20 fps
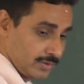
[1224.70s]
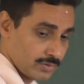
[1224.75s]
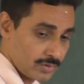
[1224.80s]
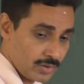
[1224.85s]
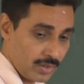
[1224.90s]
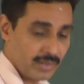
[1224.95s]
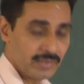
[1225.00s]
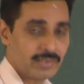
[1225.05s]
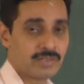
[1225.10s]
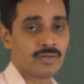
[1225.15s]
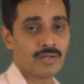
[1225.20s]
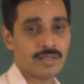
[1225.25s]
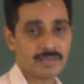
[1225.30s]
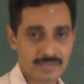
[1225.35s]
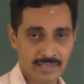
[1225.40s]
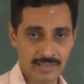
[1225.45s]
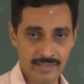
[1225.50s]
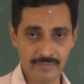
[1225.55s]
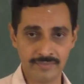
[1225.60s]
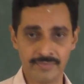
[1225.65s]
you draw it
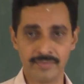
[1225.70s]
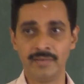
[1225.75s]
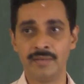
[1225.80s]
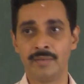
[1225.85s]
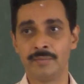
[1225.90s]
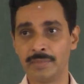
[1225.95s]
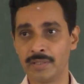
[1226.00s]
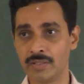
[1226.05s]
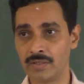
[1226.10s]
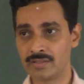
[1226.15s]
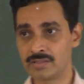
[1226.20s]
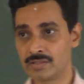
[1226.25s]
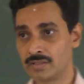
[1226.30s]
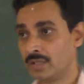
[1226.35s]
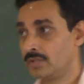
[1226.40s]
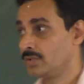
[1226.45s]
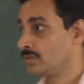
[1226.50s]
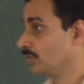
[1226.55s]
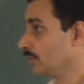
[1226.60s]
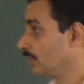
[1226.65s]
yourself because
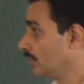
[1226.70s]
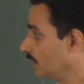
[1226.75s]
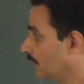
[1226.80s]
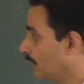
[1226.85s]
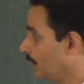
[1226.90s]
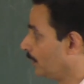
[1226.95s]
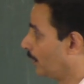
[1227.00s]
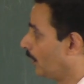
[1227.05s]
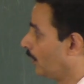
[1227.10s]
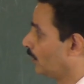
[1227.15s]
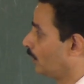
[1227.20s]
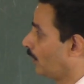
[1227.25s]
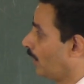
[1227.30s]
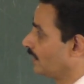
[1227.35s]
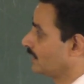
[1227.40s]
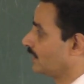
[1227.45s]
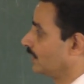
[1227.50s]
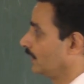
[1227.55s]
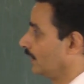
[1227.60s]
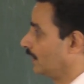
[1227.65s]
you shouldn't keep on
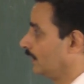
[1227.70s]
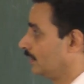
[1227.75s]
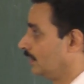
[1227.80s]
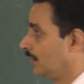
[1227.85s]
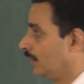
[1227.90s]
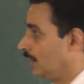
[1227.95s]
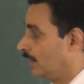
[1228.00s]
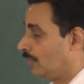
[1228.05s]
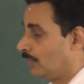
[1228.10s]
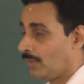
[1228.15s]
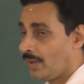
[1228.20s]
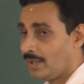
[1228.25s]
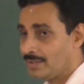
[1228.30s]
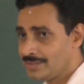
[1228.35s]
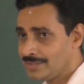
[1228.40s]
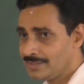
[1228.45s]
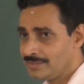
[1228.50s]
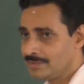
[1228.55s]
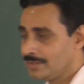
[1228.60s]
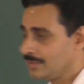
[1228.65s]
watching it.
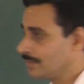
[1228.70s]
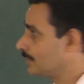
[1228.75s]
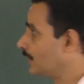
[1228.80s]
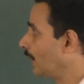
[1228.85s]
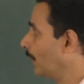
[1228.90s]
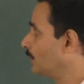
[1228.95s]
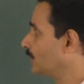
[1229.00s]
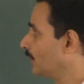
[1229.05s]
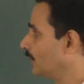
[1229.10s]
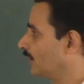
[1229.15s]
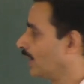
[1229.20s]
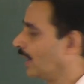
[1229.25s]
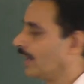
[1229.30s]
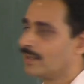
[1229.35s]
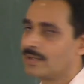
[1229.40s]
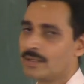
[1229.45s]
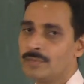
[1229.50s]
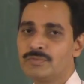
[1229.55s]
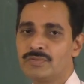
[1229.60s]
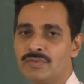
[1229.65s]
Watching these types of
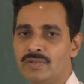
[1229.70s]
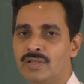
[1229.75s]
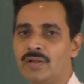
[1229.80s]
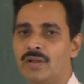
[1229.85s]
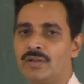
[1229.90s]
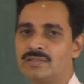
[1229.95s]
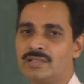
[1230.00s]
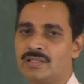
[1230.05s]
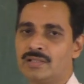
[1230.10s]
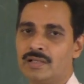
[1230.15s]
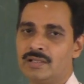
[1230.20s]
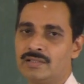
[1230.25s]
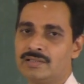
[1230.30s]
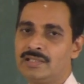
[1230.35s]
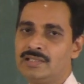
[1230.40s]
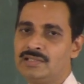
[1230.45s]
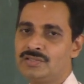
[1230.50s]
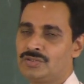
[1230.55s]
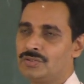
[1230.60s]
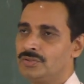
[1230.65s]
diagrams will not
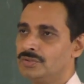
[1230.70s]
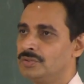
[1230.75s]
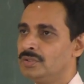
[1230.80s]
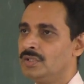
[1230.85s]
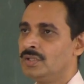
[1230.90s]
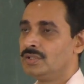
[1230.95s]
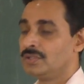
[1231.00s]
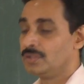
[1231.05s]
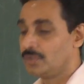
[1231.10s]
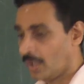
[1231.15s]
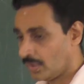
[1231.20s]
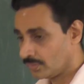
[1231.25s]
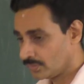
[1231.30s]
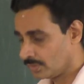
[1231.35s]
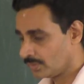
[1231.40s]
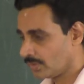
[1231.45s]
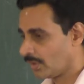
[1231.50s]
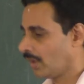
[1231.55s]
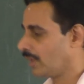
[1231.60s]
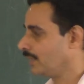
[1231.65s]
teach you. You have
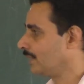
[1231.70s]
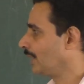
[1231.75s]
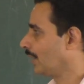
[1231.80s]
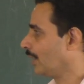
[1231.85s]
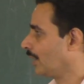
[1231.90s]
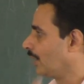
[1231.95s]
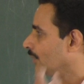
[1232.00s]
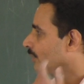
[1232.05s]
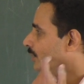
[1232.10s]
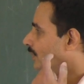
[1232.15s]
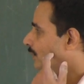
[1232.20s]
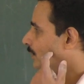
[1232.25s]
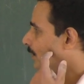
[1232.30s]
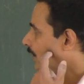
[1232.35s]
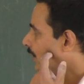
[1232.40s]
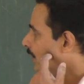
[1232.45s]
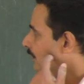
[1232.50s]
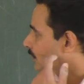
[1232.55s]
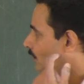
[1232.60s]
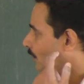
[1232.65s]
to draw it along with
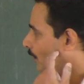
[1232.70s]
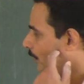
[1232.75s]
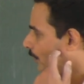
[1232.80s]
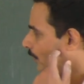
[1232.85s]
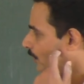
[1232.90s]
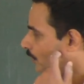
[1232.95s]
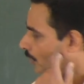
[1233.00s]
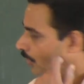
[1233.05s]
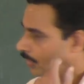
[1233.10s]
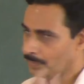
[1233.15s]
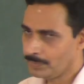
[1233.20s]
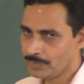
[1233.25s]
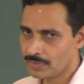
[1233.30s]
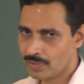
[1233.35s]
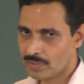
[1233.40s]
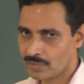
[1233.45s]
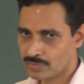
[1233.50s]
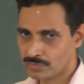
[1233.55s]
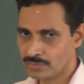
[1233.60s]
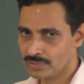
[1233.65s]
me. So, hope
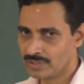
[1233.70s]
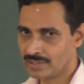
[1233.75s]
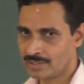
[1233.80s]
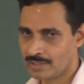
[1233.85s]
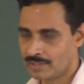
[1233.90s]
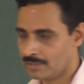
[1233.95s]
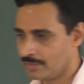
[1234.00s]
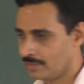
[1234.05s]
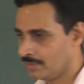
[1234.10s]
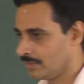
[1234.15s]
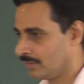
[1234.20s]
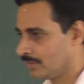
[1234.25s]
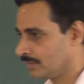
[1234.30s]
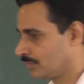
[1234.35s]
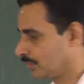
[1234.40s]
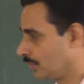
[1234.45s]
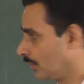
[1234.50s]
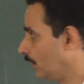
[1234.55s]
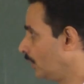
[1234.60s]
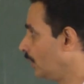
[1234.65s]
you are doing
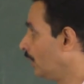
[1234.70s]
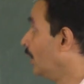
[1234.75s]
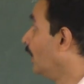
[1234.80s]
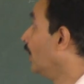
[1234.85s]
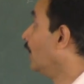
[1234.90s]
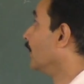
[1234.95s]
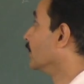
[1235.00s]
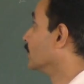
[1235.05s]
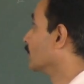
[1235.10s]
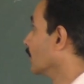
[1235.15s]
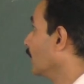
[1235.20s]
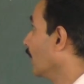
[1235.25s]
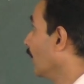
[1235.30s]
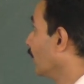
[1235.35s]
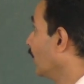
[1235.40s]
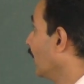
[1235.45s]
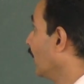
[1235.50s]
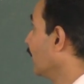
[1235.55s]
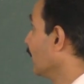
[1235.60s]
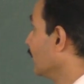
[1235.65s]
so. So,
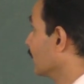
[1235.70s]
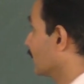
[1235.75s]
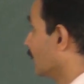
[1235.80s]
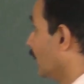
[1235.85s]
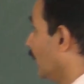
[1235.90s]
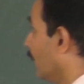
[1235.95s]
now let us